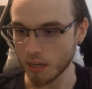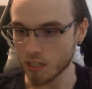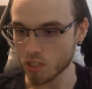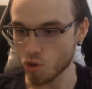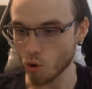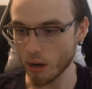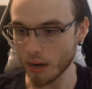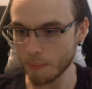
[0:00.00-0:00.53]

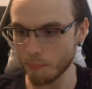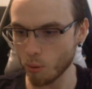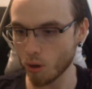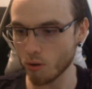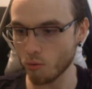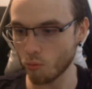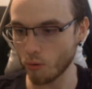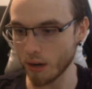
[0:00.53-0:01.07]

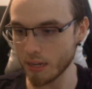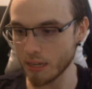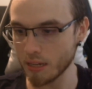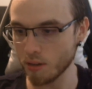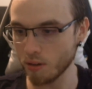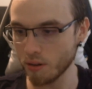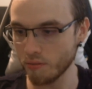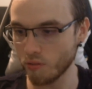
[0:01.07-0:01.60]
tripod ready
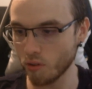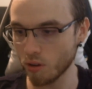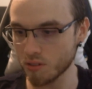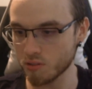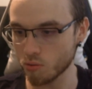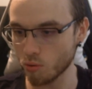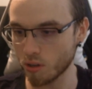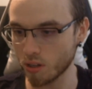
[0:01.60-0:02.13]

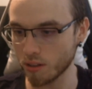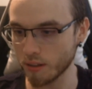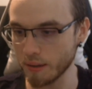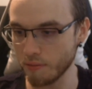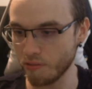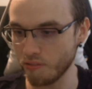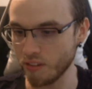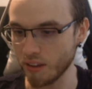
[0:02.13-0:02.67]
universal clip
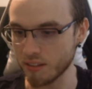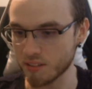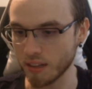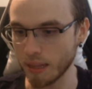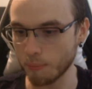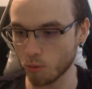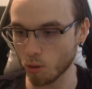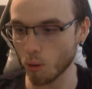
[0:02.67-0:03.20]
fits,
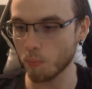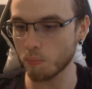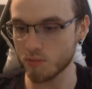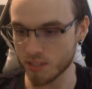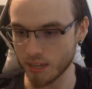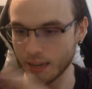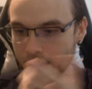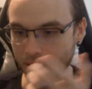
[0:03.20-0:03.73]

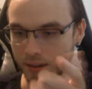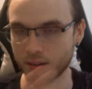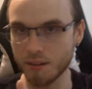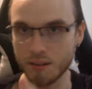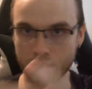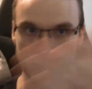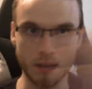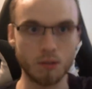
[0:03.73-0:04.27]
laptops and
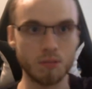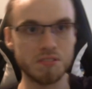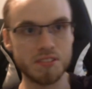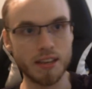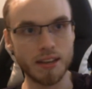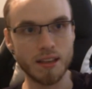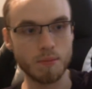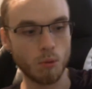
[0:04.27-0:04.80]

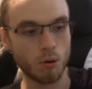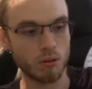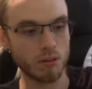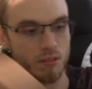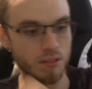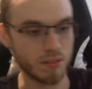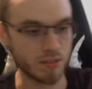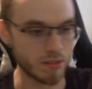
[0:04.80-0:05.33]
LCD
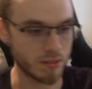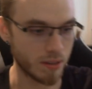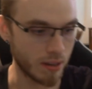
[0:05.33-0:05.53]
monitors.